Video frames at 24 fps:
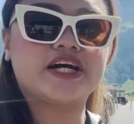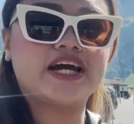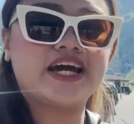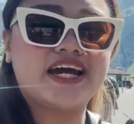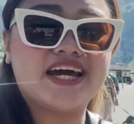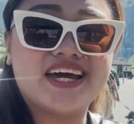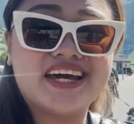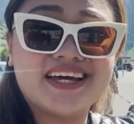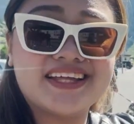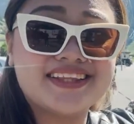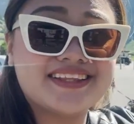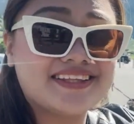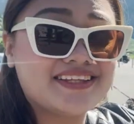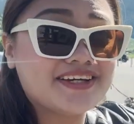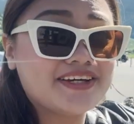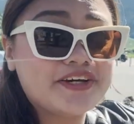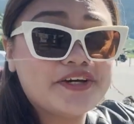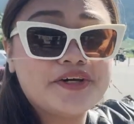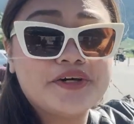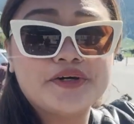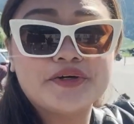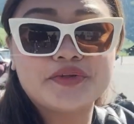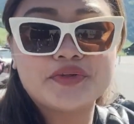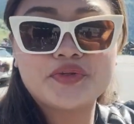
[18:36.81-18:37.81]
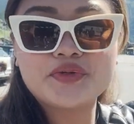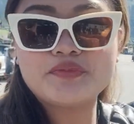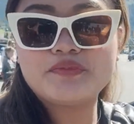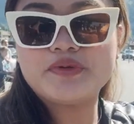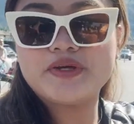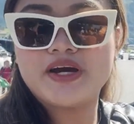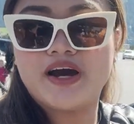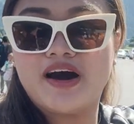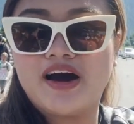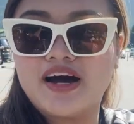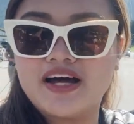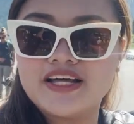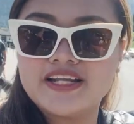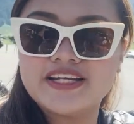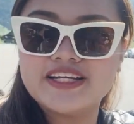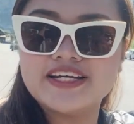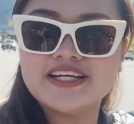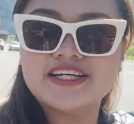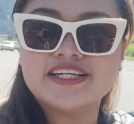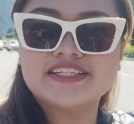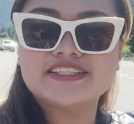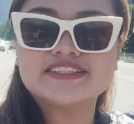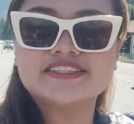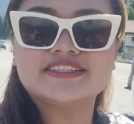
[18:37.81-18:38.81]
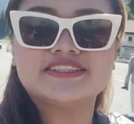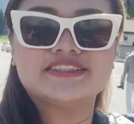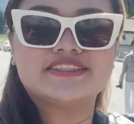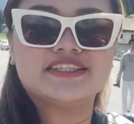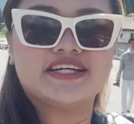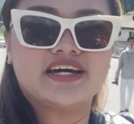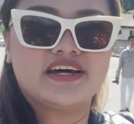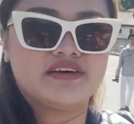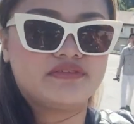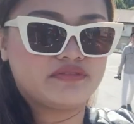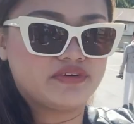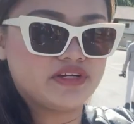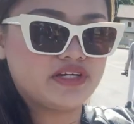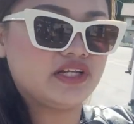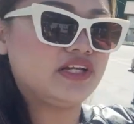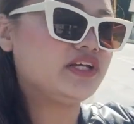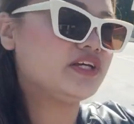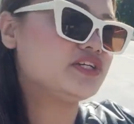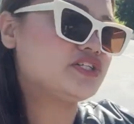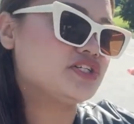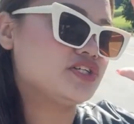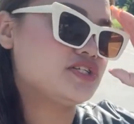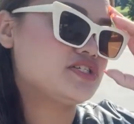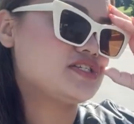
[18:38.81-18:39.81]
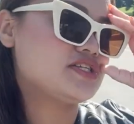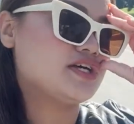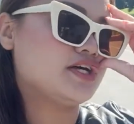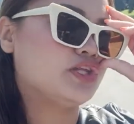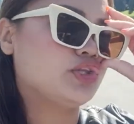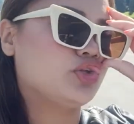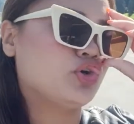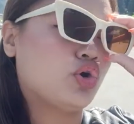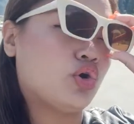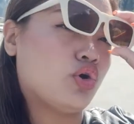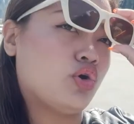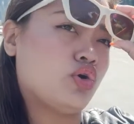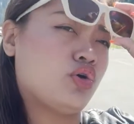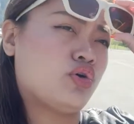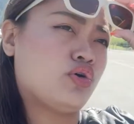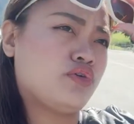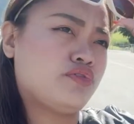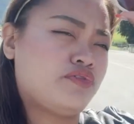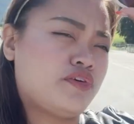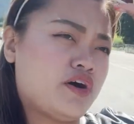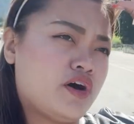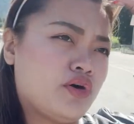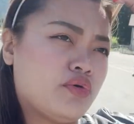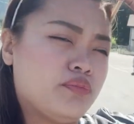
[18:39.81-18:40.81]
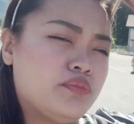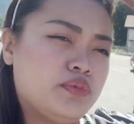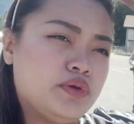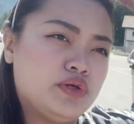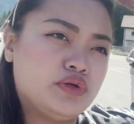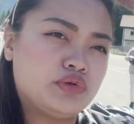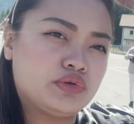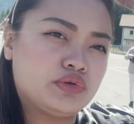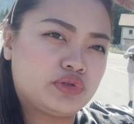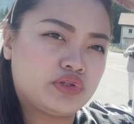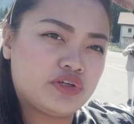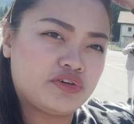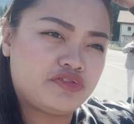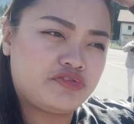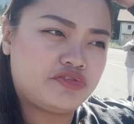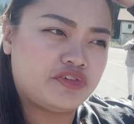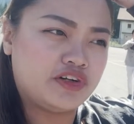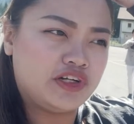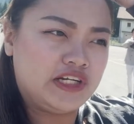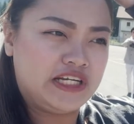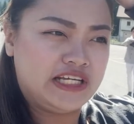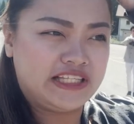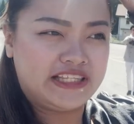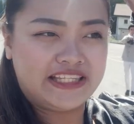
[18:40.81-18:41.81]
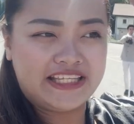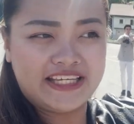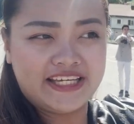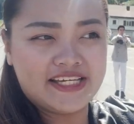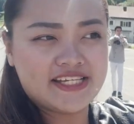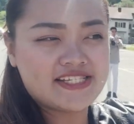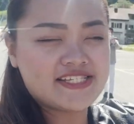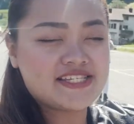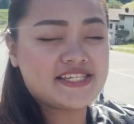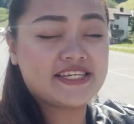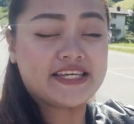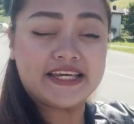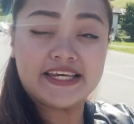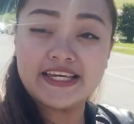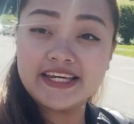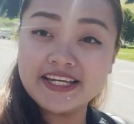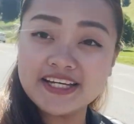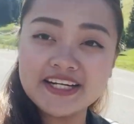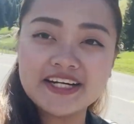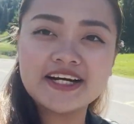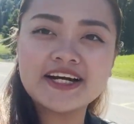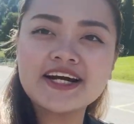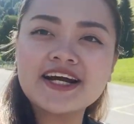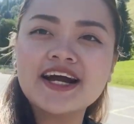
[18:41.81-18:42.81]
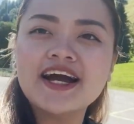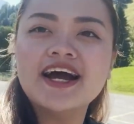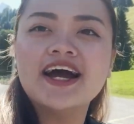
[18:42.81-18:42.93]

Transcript: and to be honest, I'm really just in awe of how beautiful it is here.